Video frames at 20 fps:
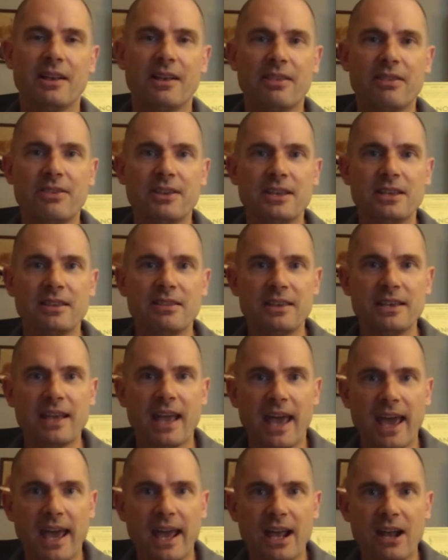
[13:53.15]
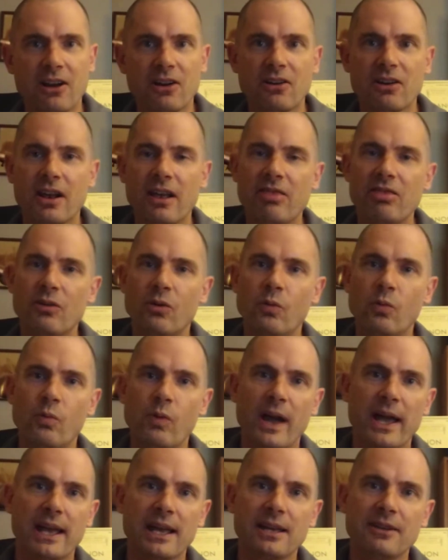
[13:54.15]
The air and the
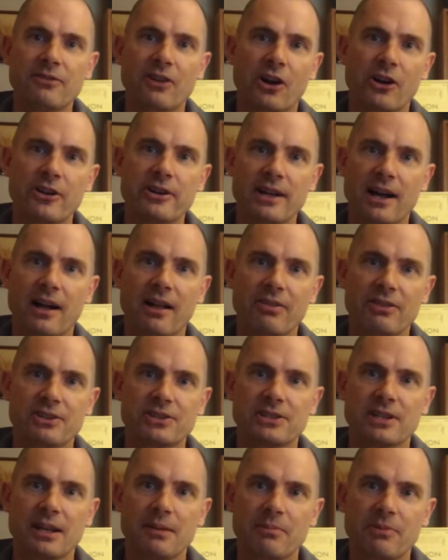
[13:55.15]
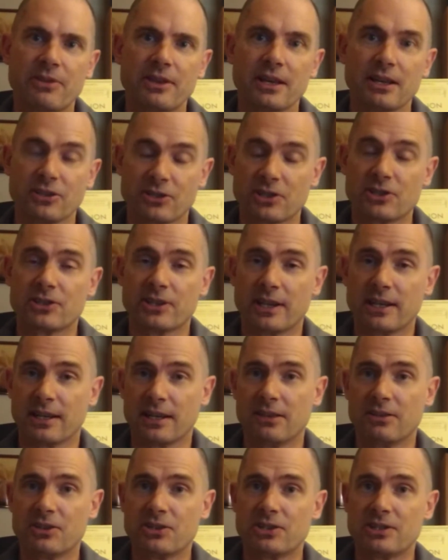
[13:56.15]
wave are not the same thing, just like
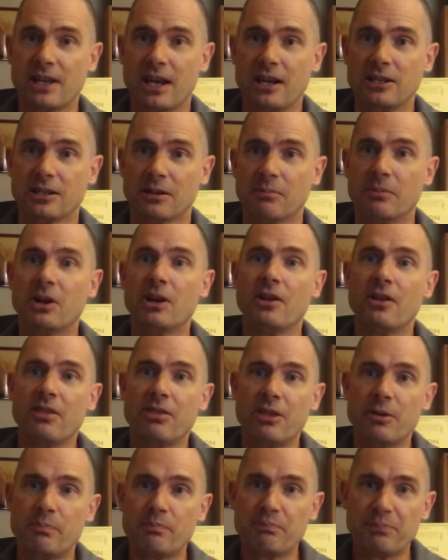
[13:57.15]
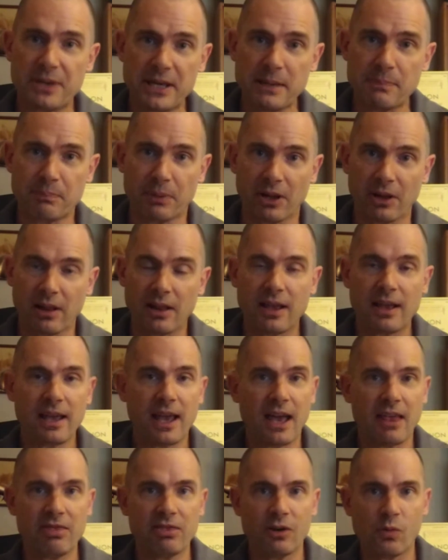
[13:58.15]
in the stadium. The people
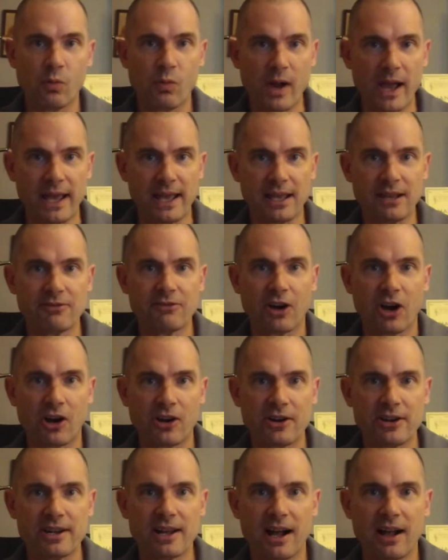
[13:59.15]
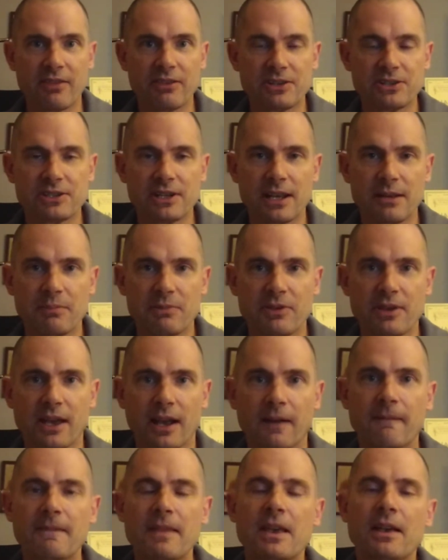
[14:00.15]
and the wave are not the same thing.